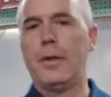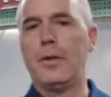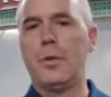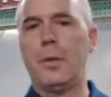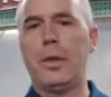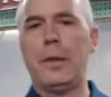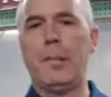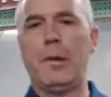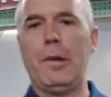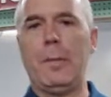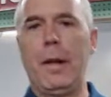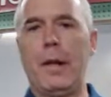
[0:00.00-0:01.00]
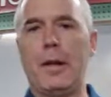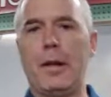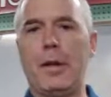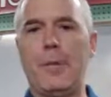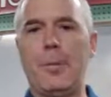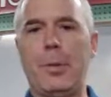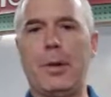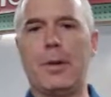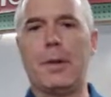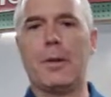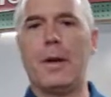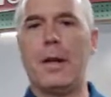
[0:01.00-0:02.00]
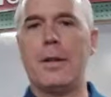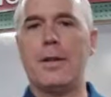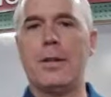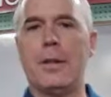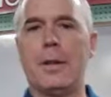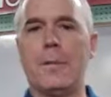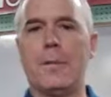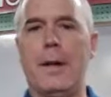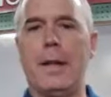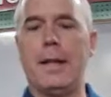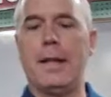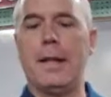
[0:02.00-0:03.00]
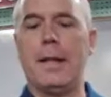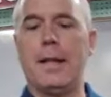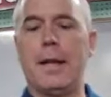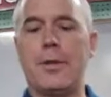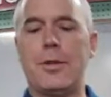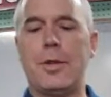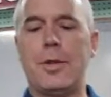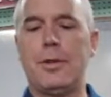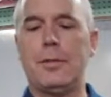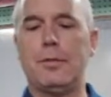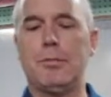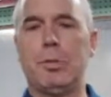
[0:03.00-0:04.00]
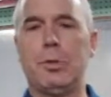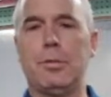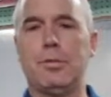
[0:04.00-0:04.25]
And then in the spring, you pull it back off, put it in the garage so you can find it again next year.